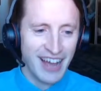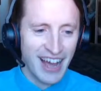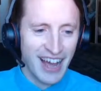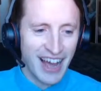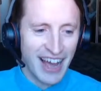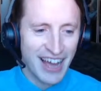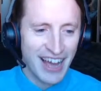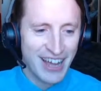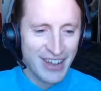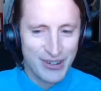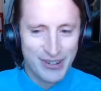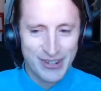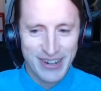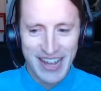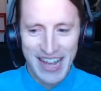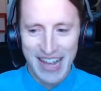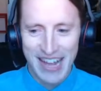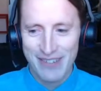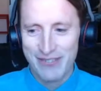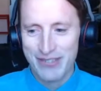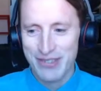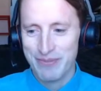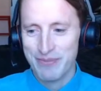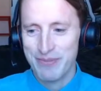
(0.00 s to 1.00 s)
I only
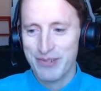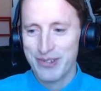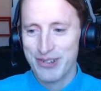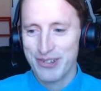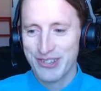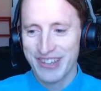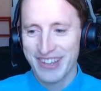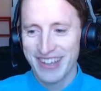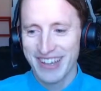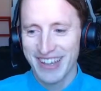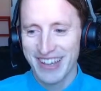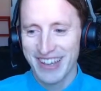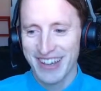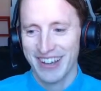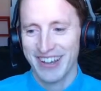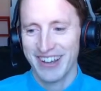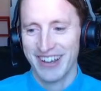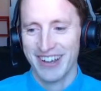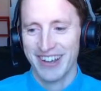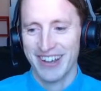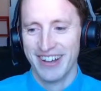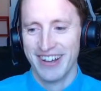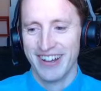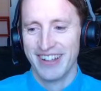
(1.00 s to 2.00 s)
have the music
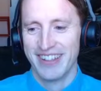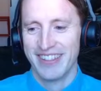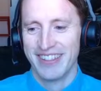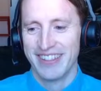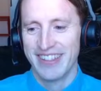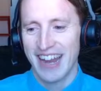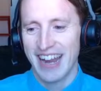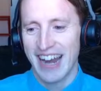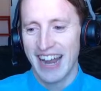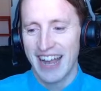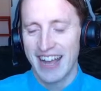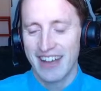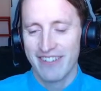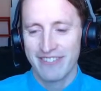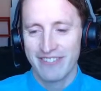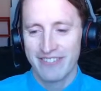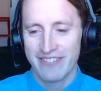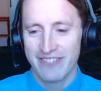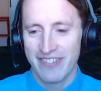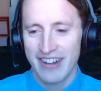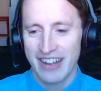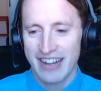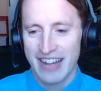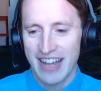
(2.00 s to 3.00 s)
that I
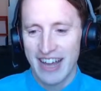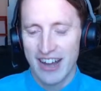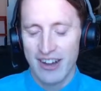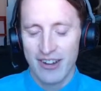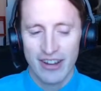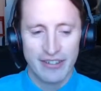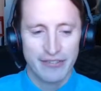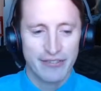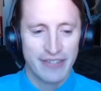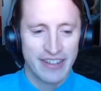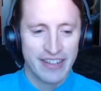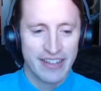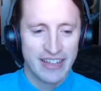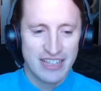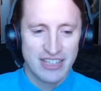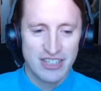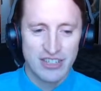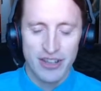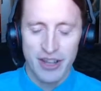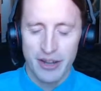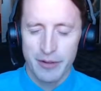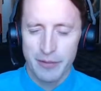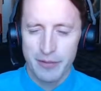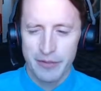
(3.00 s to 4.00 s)
have right now. I think it's
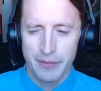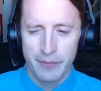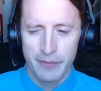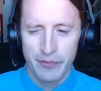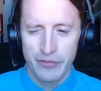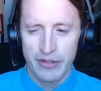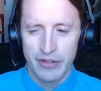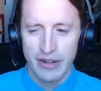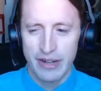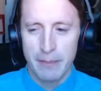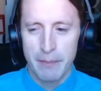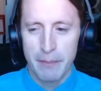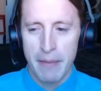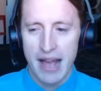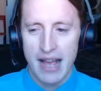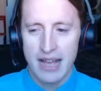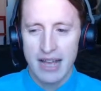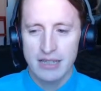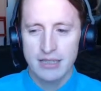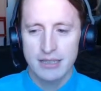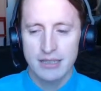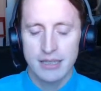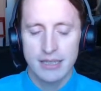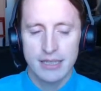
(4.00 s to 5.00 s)
not really
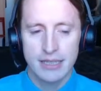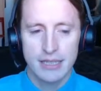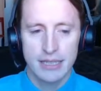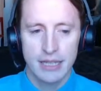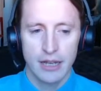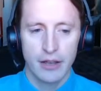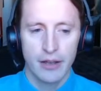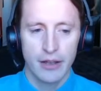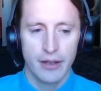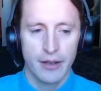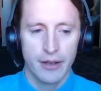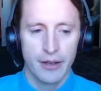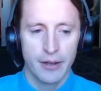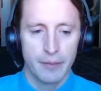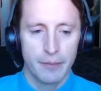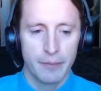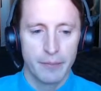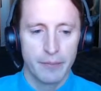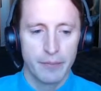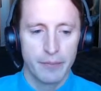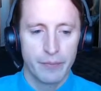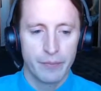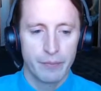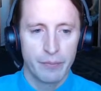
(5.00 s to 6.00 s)
mastered,
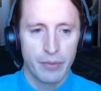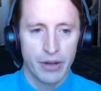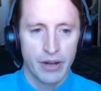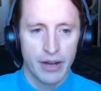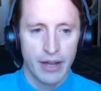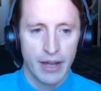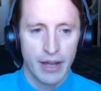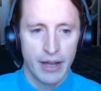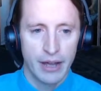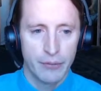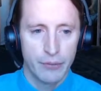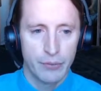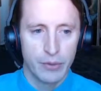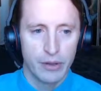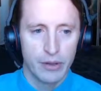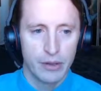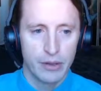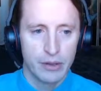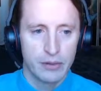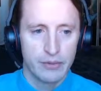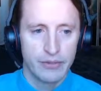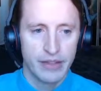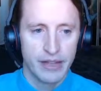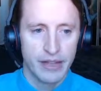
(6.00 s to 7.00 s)
but I
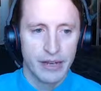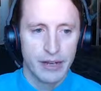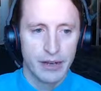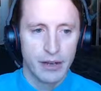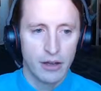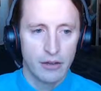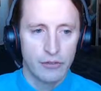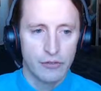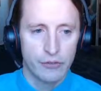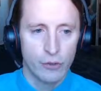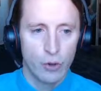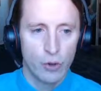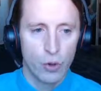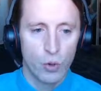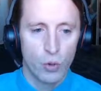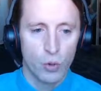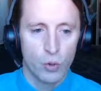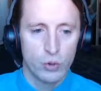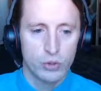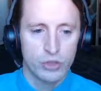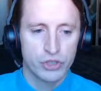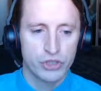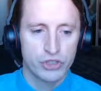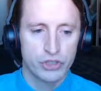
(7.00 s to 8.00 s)
will then, of
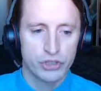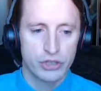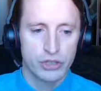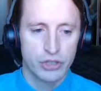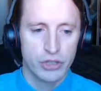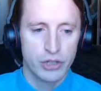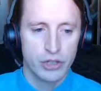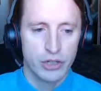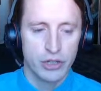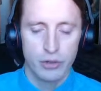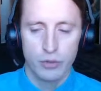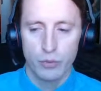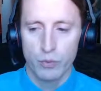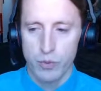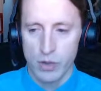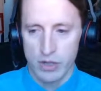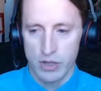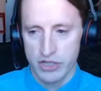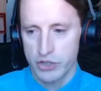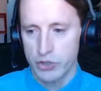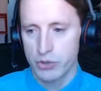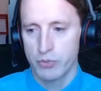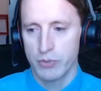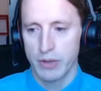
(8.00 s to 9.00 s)
course,
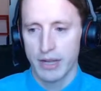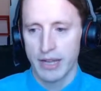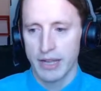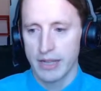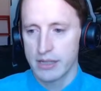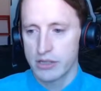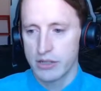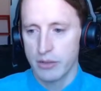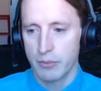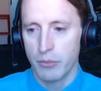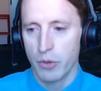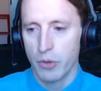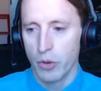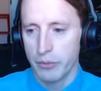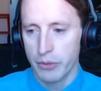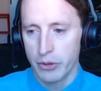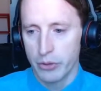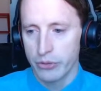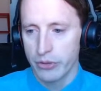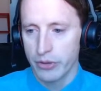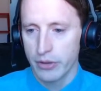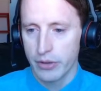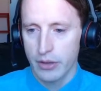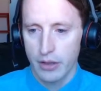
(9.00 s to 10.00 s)
once we get some more
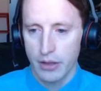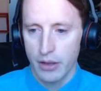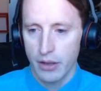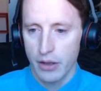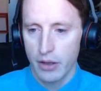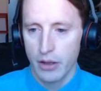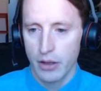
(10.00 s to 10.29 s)
music,